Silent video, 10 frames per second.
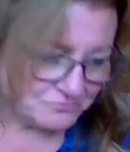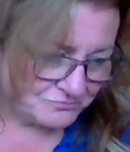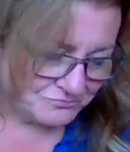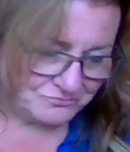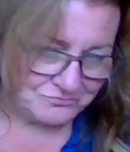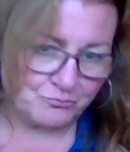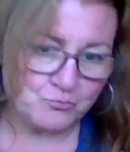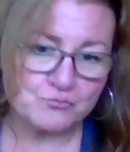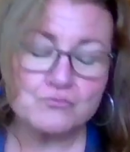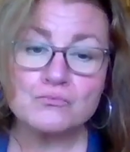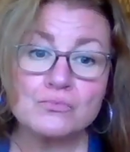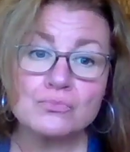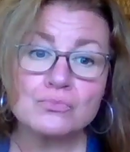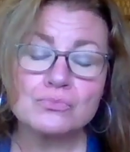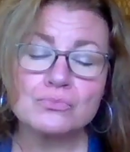
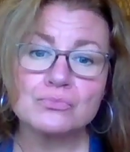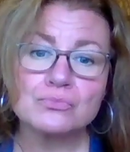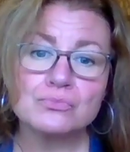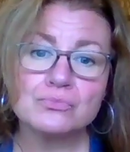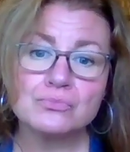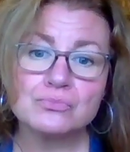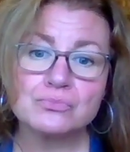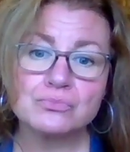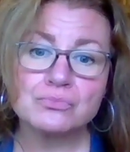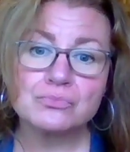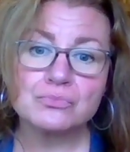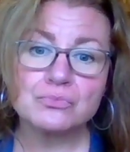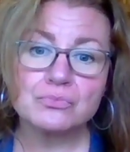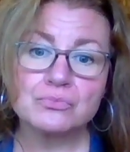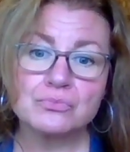
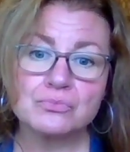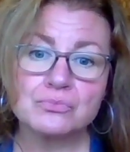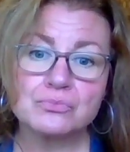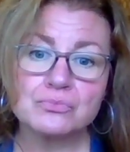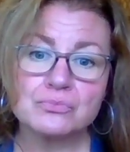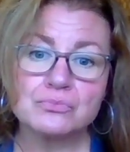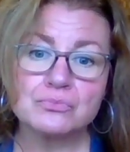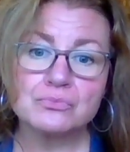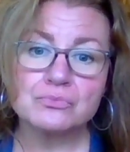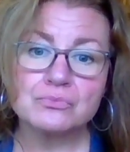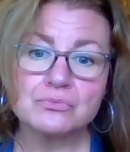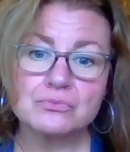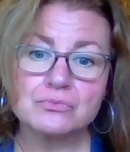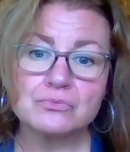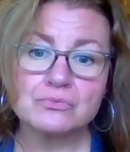
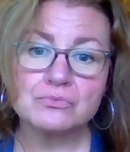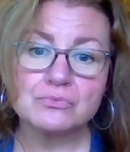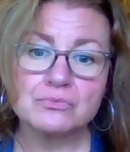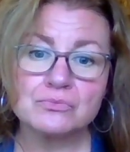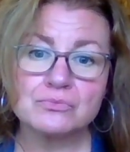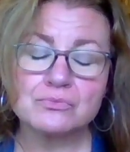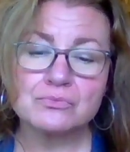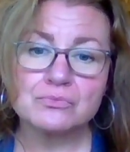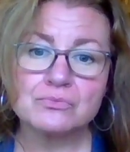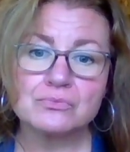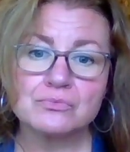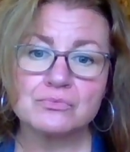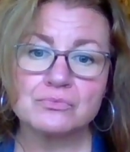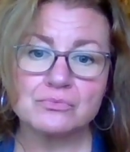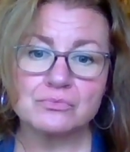
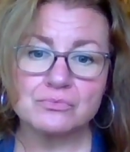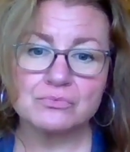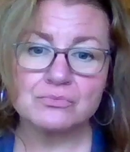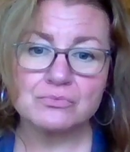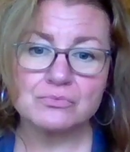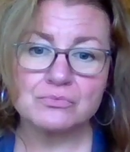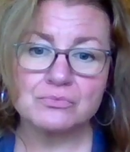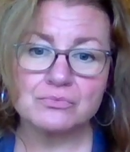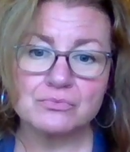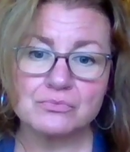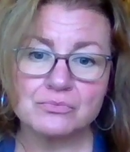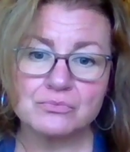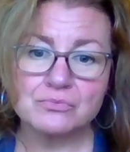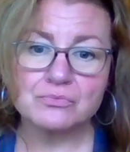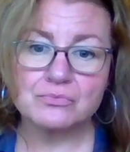
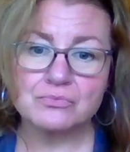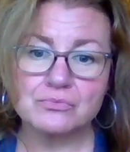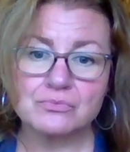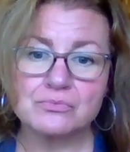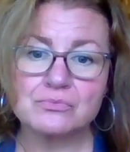This person isn't speaking.